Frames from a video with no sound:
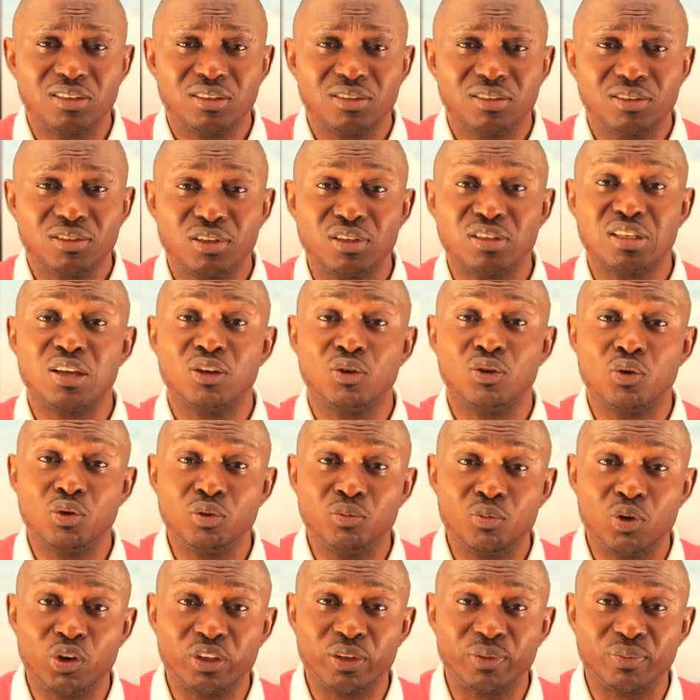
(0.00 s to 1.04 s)
She said, good
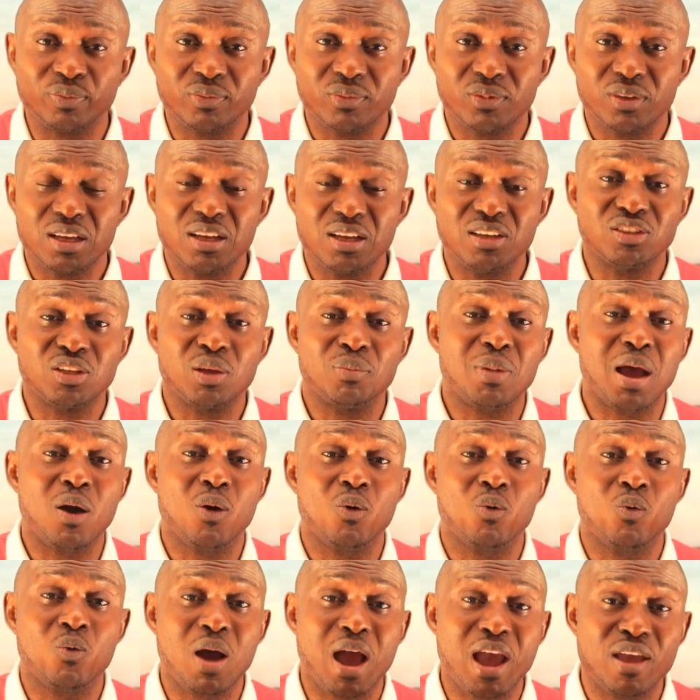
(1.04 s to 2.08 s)
morning. He said, my
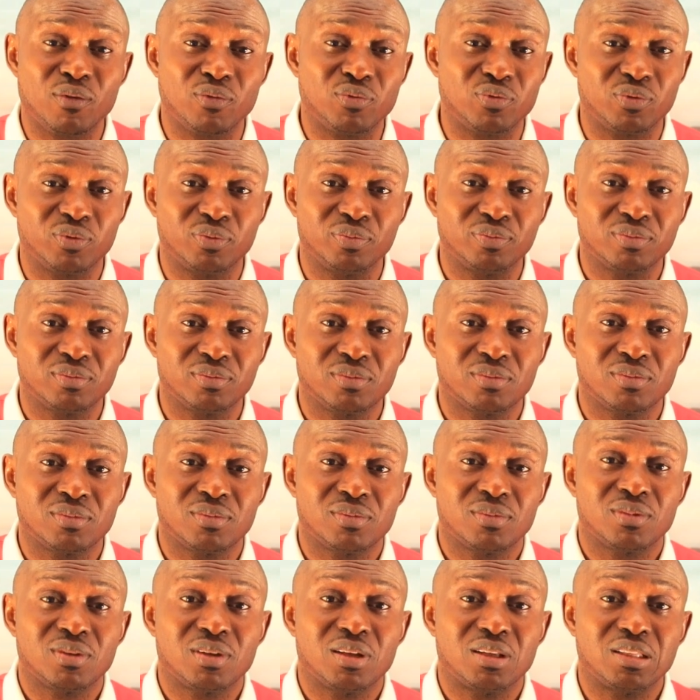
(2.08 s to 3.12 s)
wife
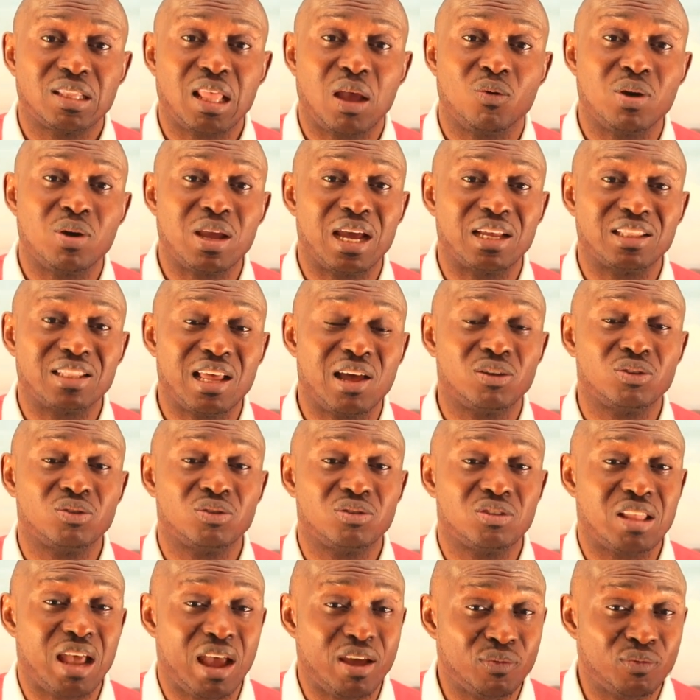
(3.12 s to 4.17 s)
that we are now
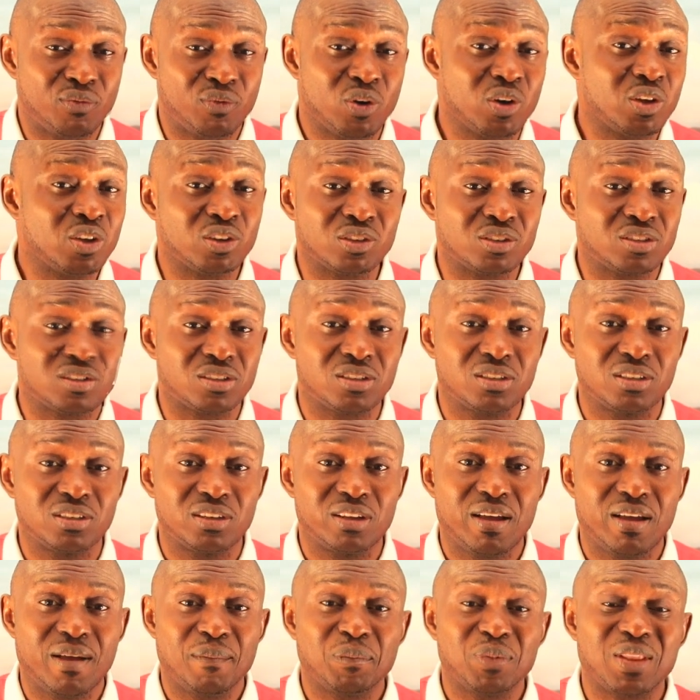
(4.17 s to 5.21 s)
divorced
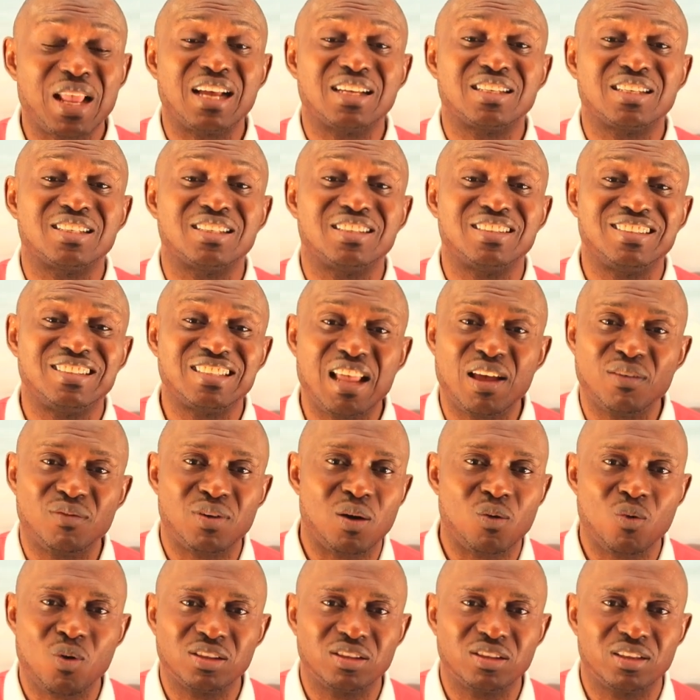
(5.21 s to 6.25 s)
has never
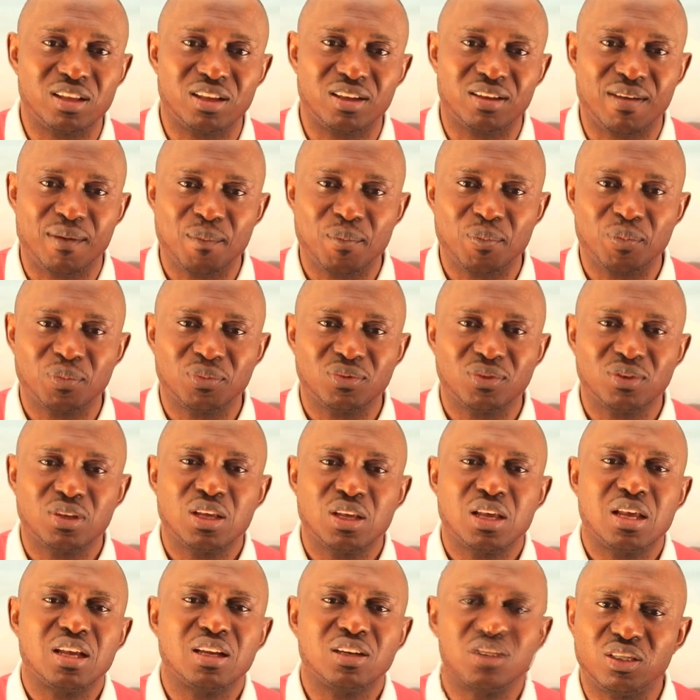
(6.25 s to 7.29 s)
one day
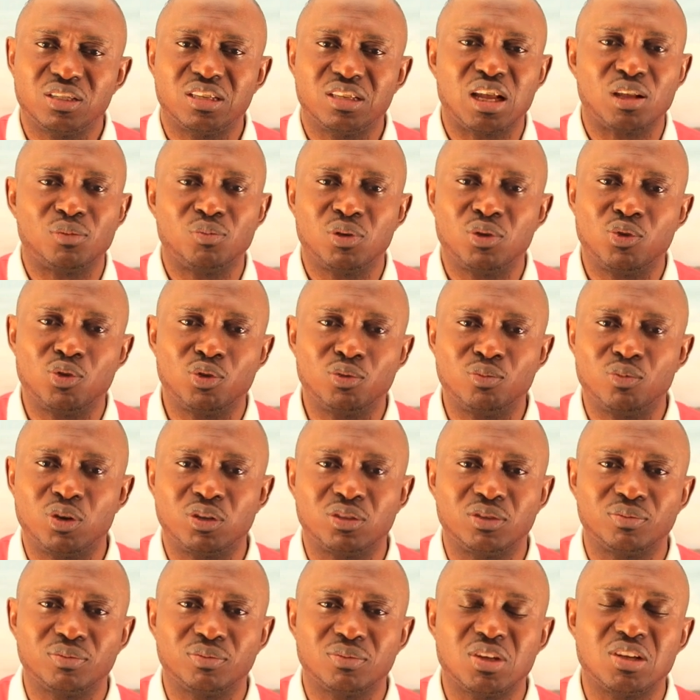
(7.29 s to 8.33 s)
greeted me good
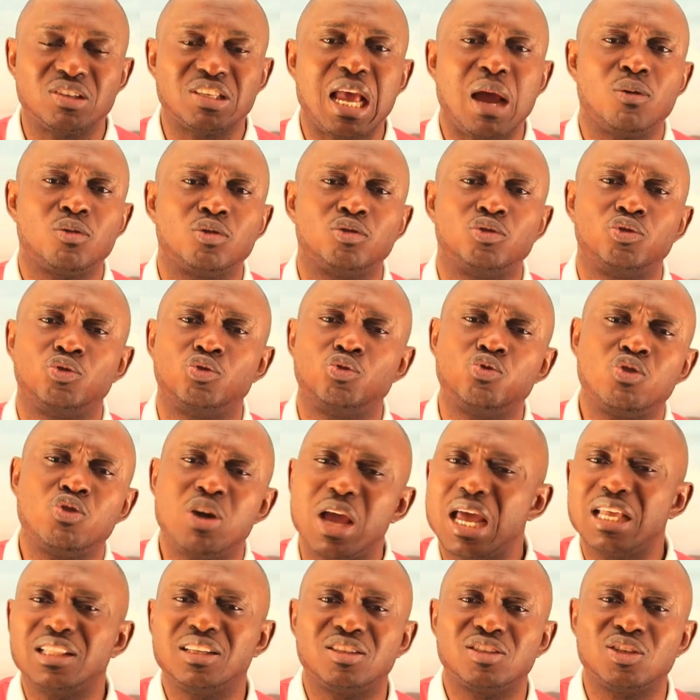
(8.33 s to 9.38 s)
morning. He said, I would do
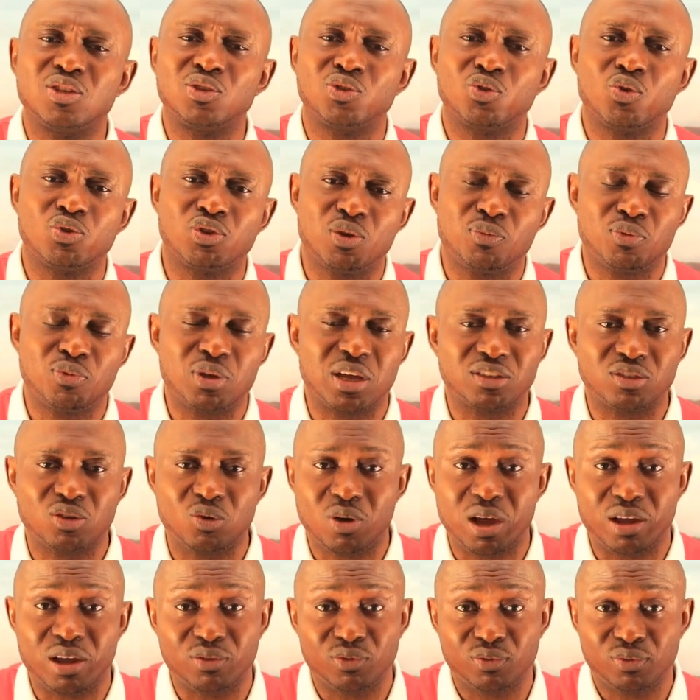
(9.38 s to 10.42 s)
anything to keep you as a
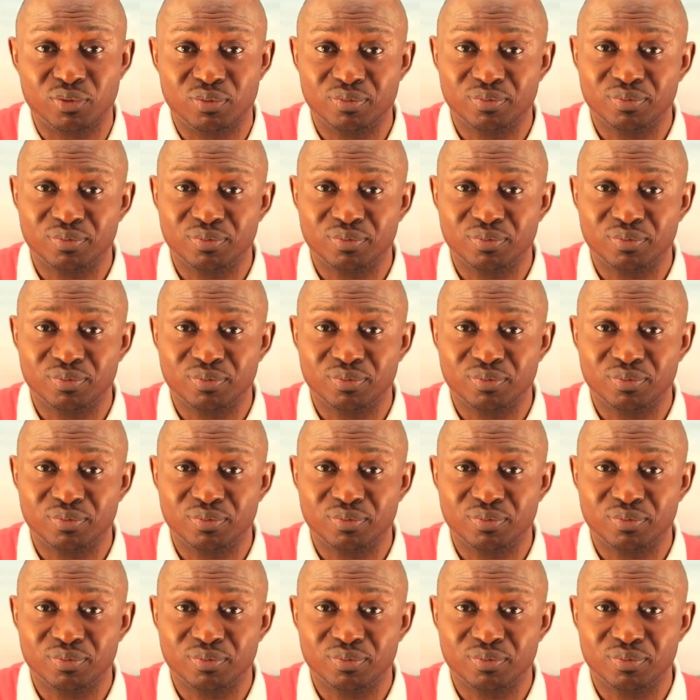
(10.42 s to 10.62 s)
wife.